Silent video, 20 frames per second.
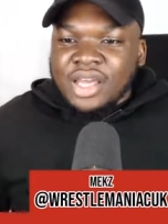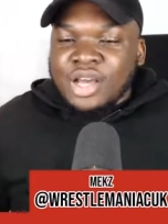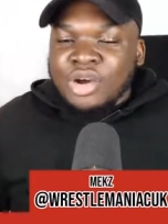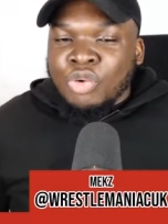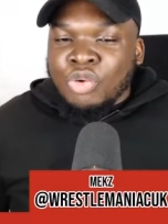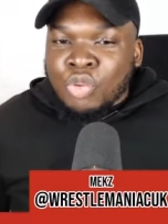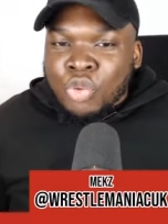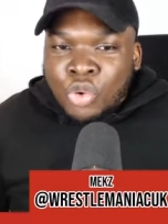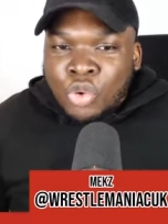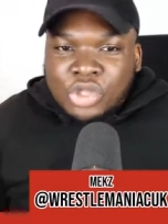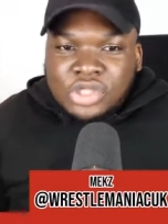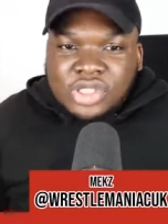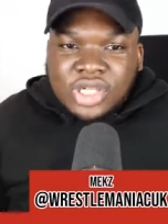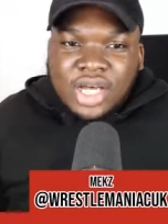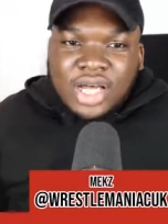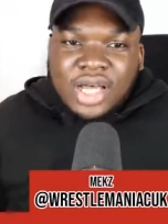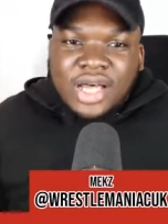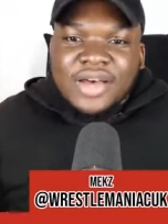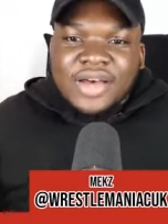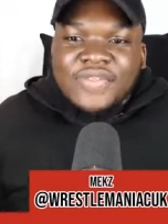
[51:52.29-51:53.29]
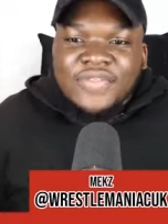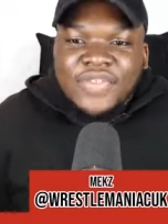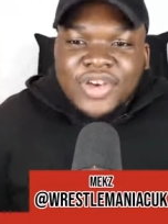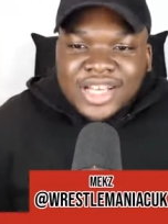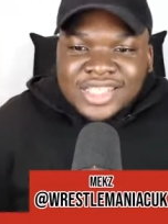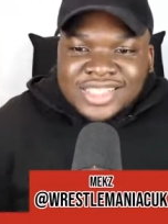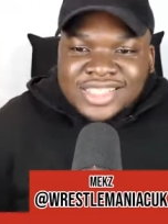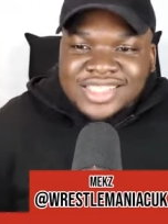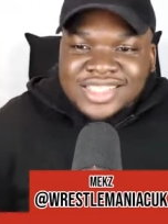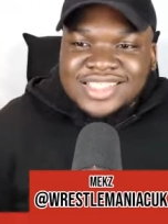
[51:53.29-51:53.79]
Walter
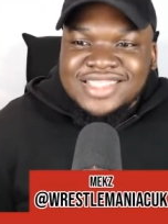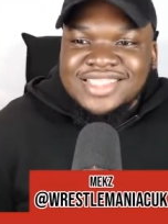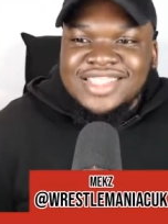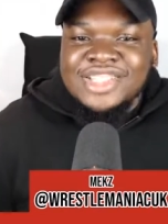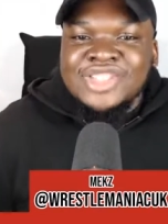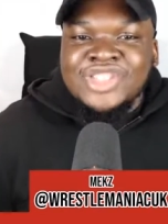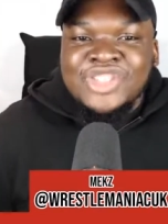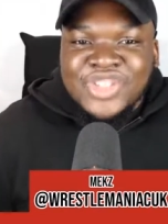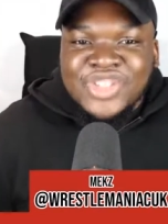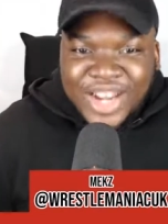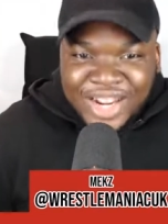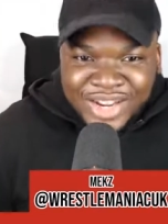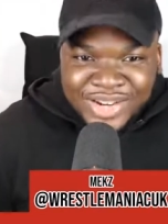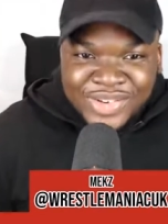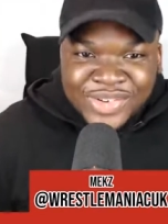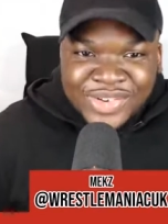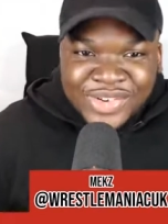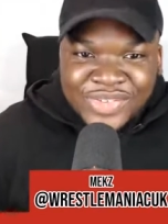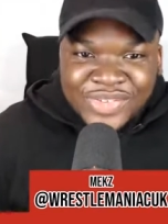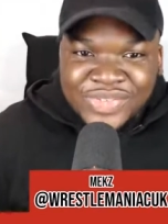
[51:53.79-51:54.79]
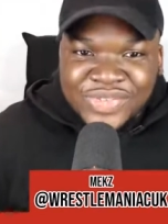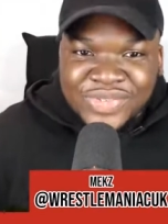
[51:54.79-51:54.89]
versus Dragunov.